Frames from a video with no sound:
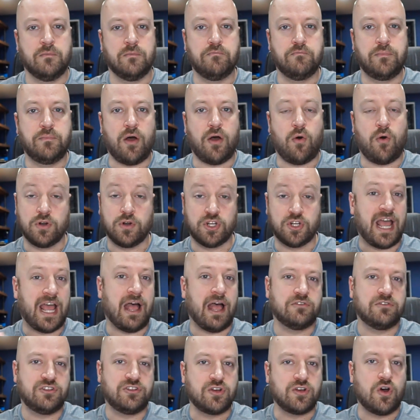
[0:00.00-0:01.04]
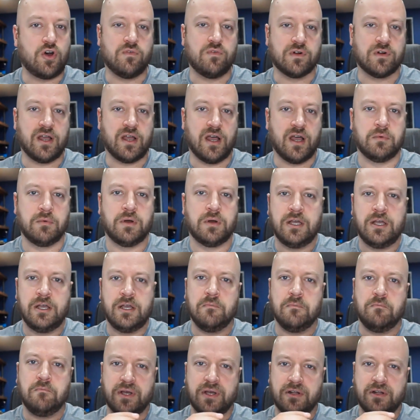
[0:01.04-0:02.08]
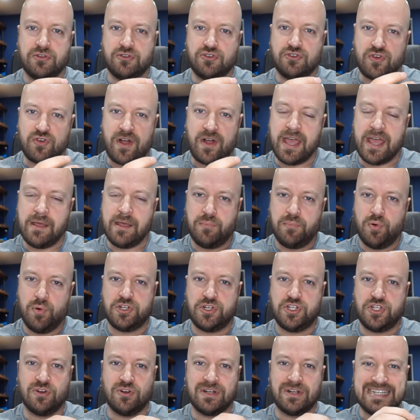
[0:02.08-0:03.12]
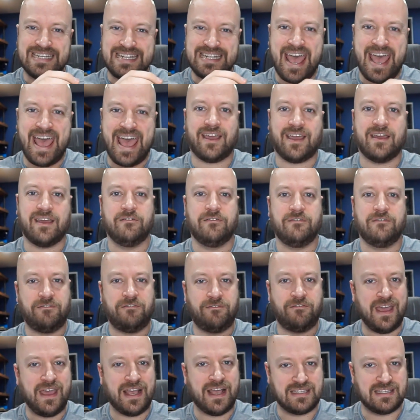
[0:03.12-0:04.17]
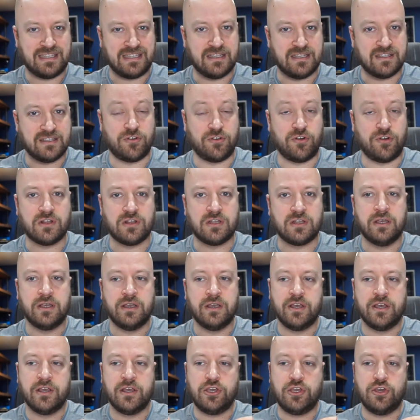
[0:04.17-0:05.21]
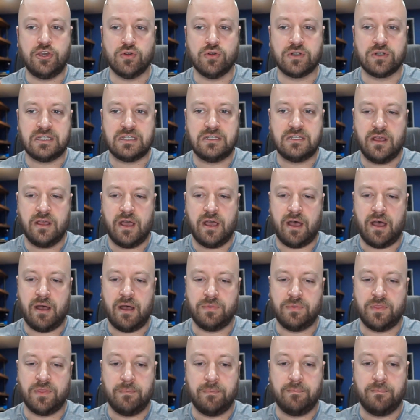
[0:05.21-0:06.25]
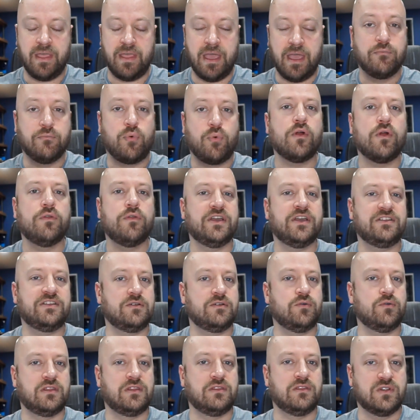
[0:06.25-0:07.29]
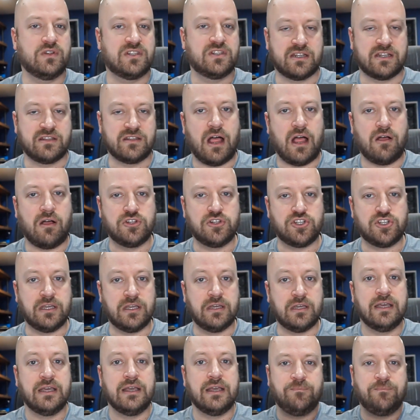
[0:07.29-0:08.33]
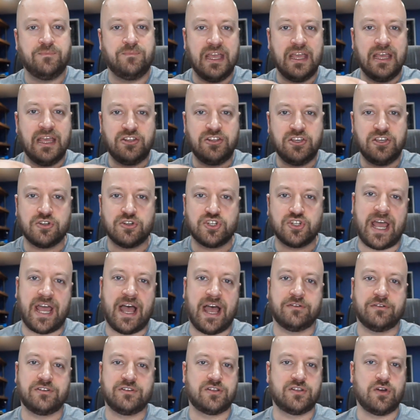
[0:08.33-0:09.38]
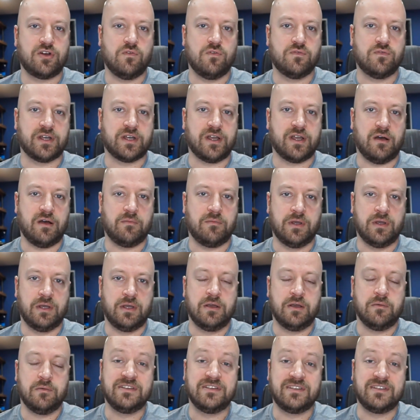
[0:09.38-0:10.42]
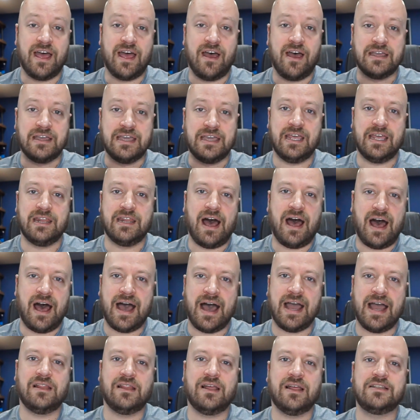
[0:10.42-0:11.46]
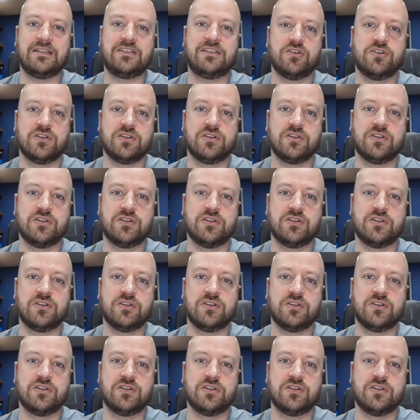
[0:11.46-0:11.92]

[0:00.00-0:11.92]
or challenges to overcome. But try and put your tech fixes, or your the important thing to do with the technology, into your challenges to overcome. Because that again highlights your